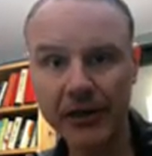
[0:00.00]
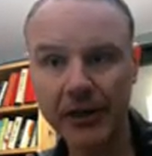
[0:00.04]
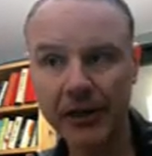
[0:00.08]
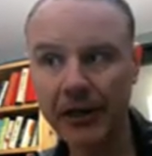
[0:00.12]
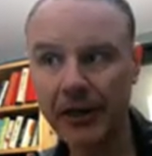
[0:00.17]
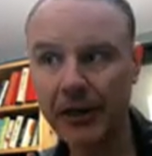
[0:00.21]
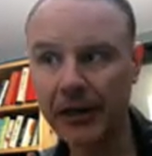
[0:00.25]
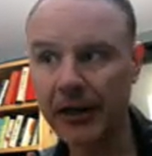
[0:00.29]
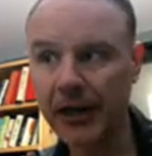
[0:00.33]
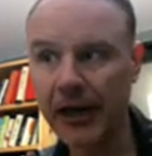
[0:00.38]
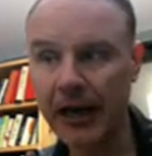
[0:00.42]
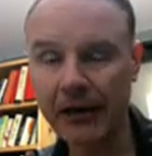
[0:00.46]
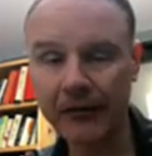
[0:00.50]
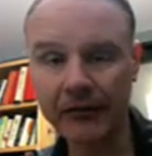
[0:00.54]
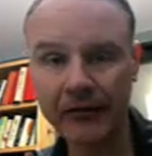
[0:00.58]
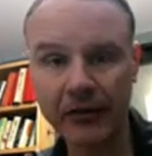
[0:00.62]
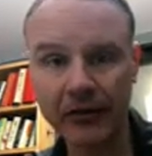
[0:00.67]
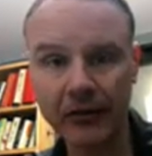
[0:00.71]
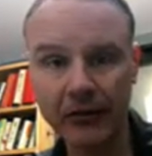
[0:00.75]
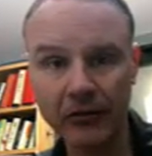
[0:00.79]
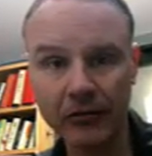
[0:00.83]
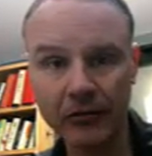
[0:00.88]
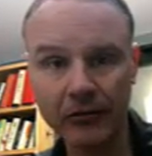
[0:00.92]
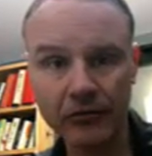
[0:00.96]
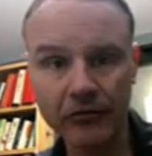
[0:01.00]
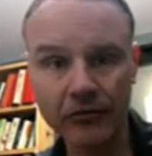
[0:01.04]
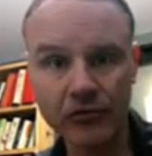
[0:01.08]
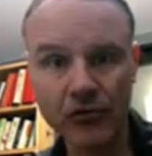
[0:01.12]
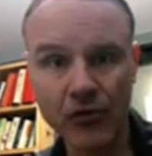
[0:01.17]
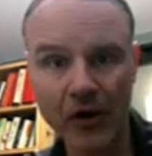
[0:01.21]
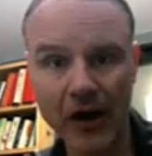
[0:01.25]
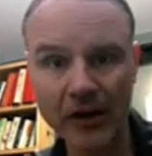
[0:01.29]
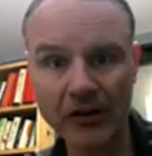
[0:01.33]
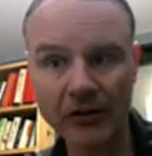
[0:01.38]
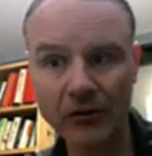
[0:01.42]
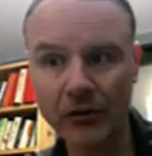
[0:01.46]
uh, after you
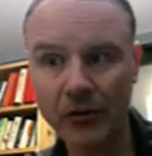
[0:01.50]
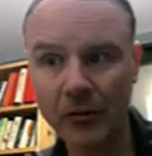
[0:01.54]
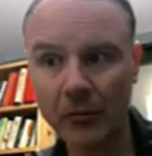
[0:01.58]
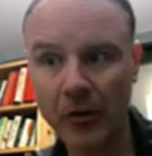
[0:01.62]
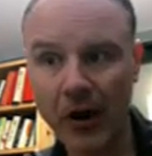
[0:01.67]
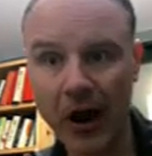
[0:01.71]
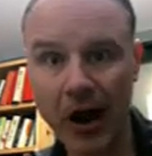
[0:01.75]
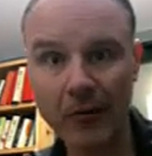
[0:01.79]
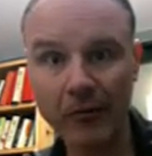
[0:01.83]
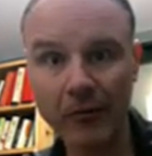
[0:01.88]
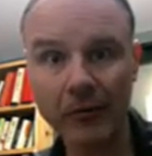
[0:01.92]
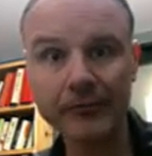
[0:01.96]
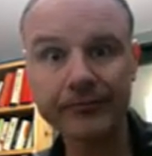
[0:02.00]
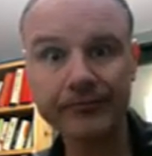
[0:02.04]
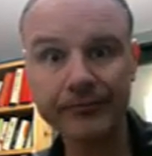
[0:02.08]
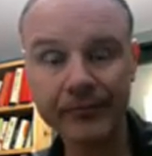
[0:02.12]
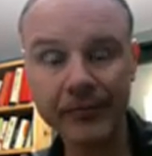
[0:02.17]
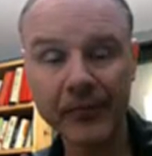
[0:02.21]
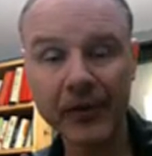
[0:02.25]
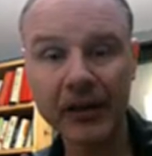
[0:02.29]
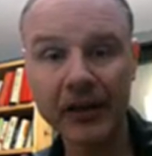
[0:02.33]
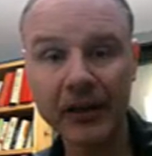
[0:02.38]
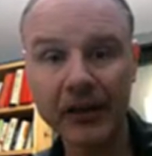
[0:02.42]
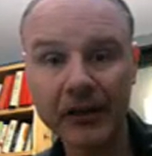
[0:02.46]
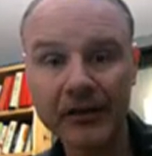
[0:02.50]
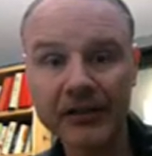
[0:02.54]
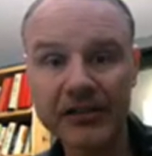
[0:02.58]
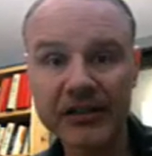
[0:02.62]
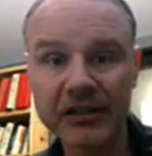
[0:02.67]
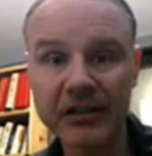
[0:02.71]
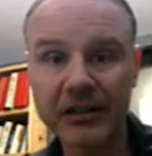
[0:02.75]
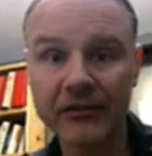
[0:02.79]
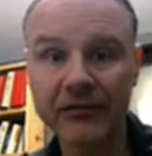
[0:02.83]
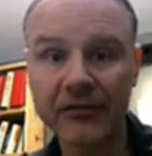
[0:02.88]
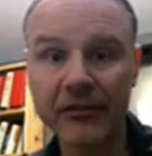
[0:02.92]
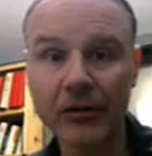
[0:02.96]
try doing the problem, and it'll
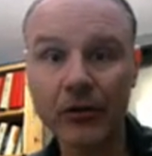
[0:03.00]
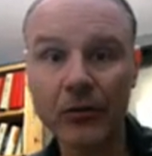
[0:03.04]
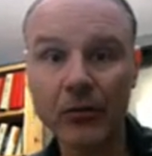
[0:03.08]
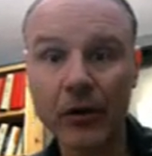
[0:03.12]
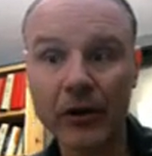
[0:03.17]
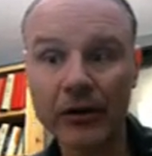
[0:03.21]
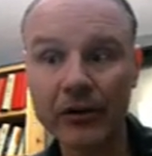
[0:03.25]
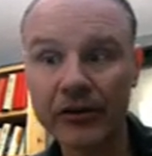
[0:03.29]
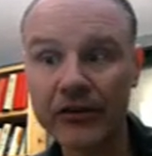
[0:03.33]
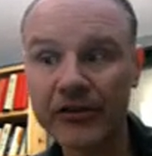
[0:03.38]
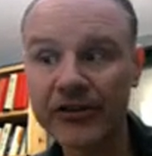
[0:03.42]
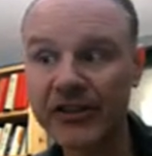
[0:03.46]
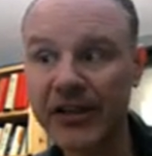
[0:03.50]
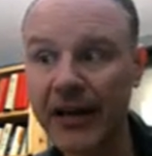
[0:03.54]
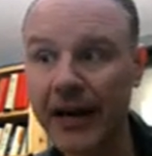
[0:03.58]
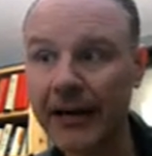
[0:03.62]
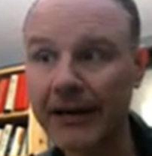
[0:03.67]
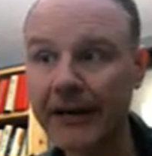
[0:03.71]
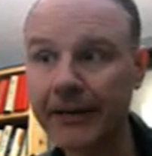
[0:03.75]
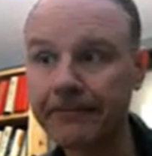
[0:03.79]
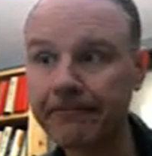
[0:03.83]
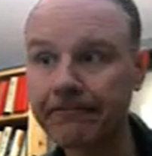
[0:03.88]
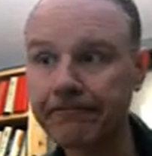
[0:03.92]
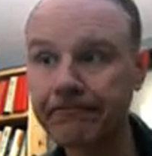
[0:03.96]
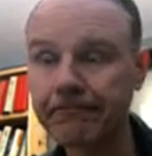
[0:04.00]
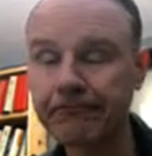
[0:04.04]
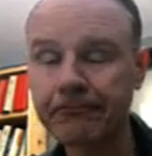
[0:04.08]
see if you understand it.